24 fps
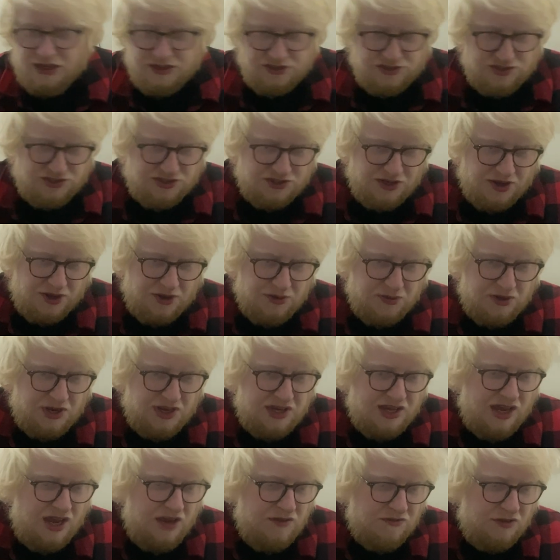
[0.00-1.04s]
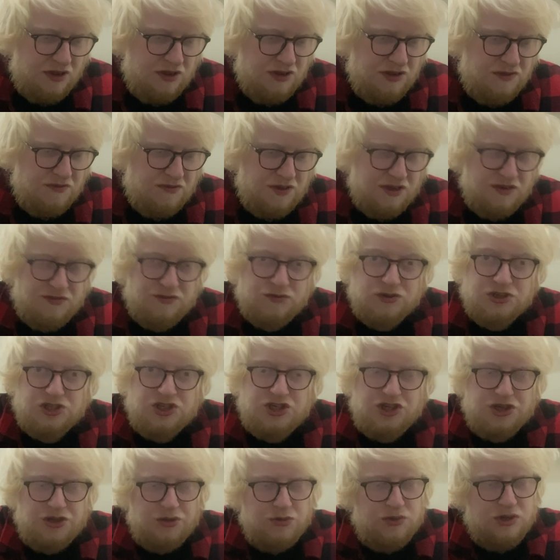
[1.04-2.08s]
So yeah, without any further
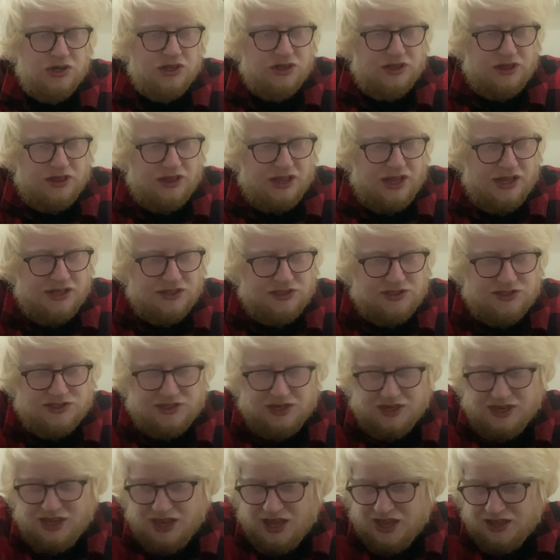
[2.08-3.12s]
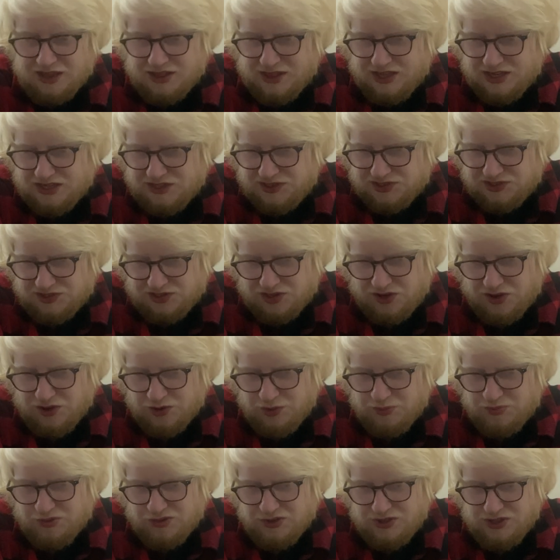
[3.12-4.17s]
ado, let's get this
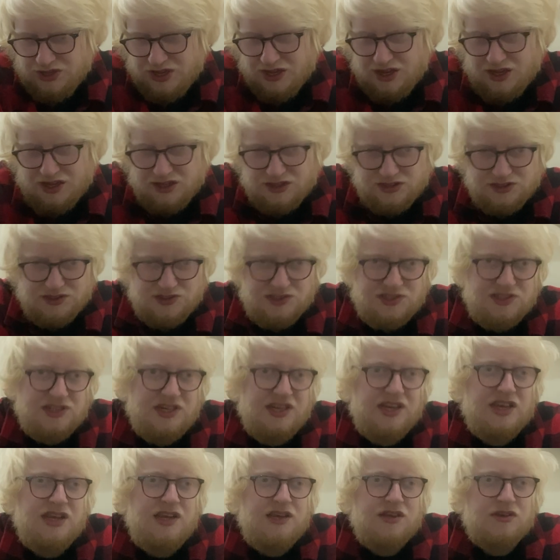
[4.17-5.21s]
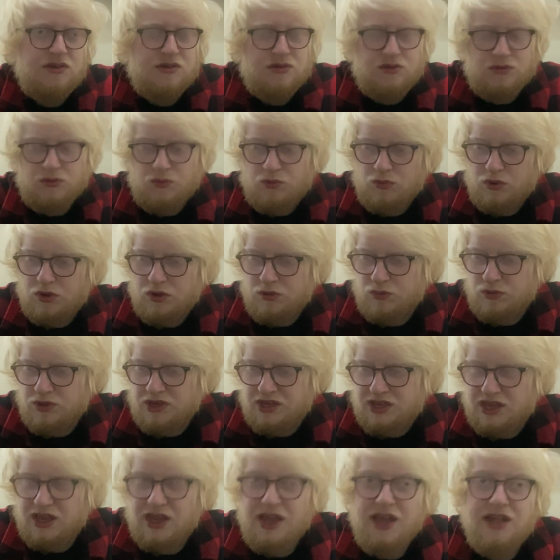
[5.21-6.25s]
open and see what we
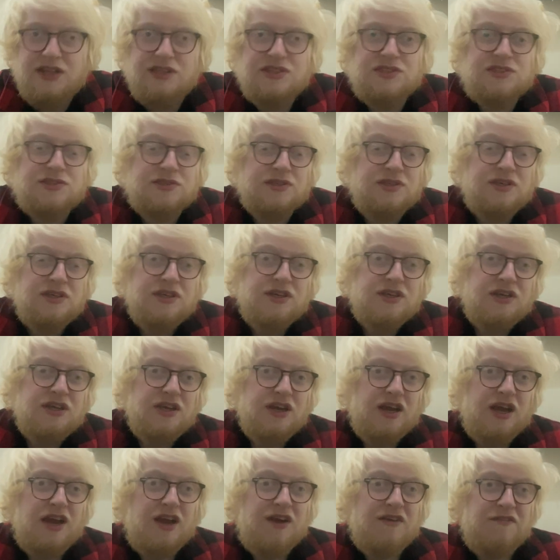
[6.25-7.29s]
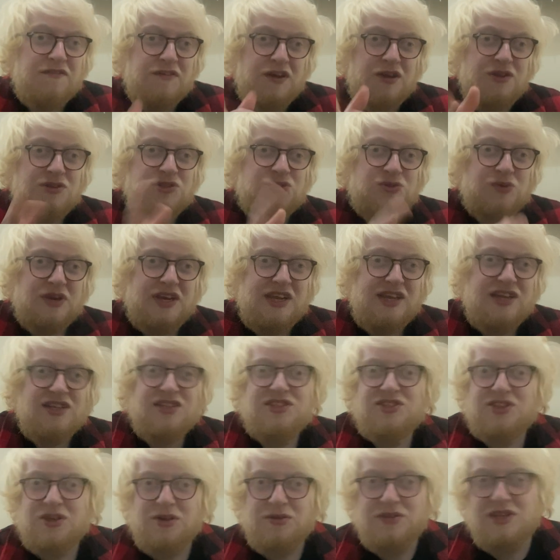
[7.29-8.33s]
get. Phone's ringing,
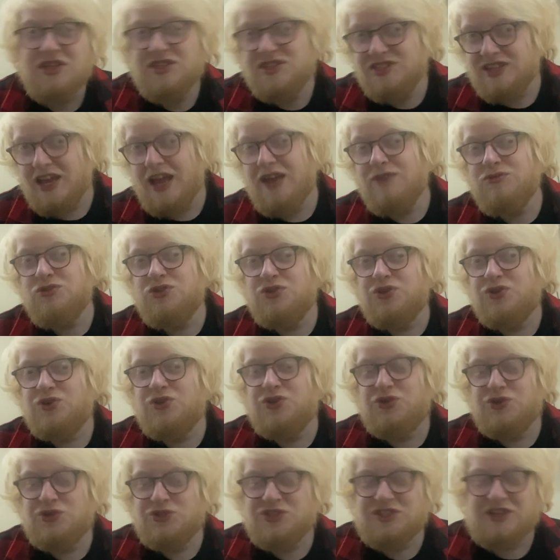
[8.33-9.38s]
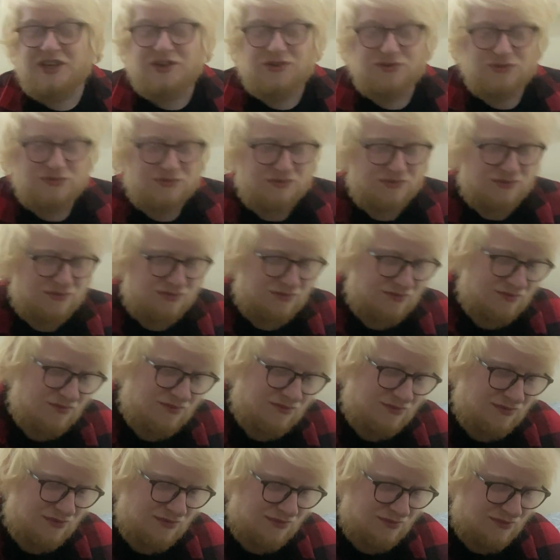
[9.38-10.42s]
so the sound could cut out.
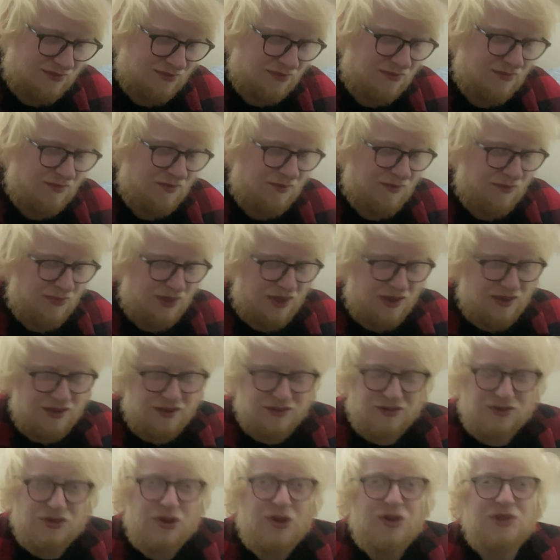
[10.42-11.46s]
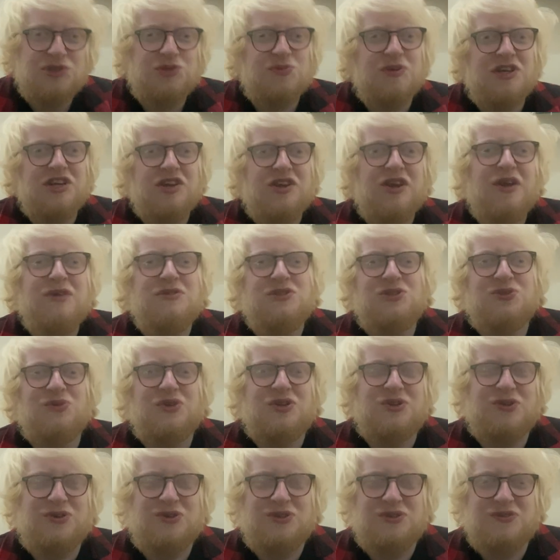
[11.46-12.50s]
Of course, when I go to
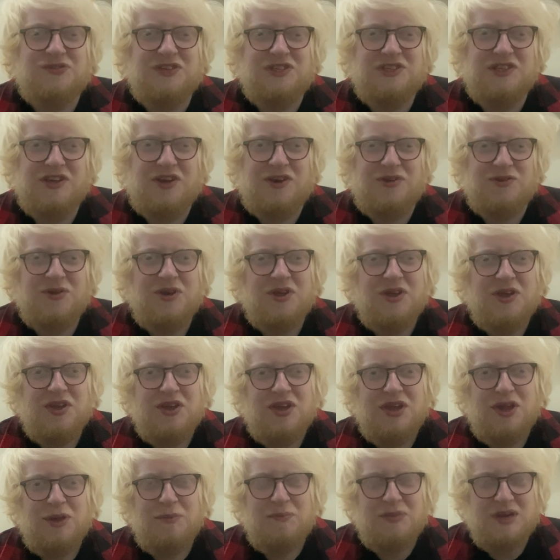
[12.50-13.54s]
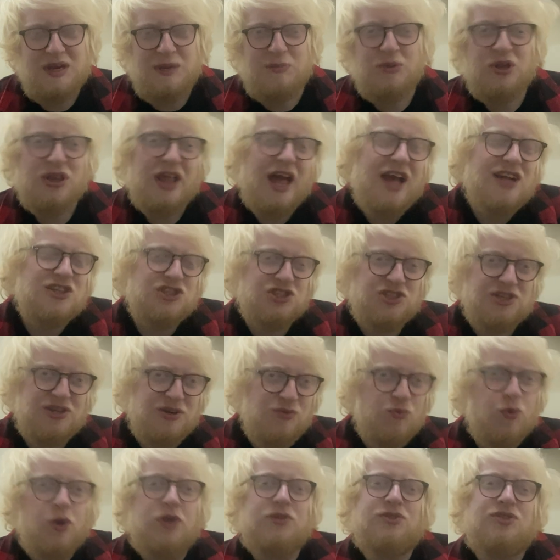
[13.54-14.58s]
record a video, people actually
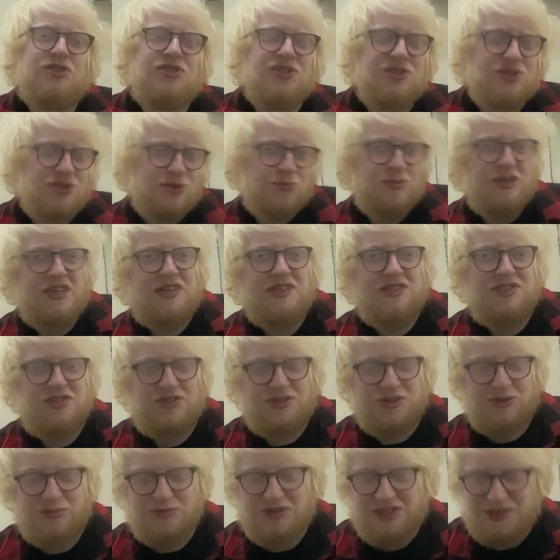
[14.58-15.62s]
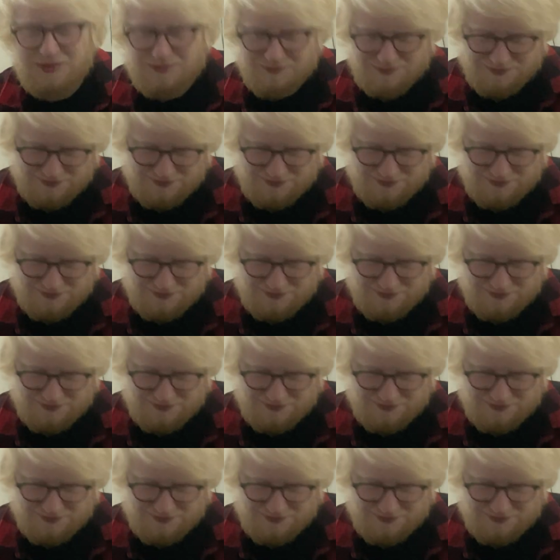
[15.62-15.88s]
want to speak to me.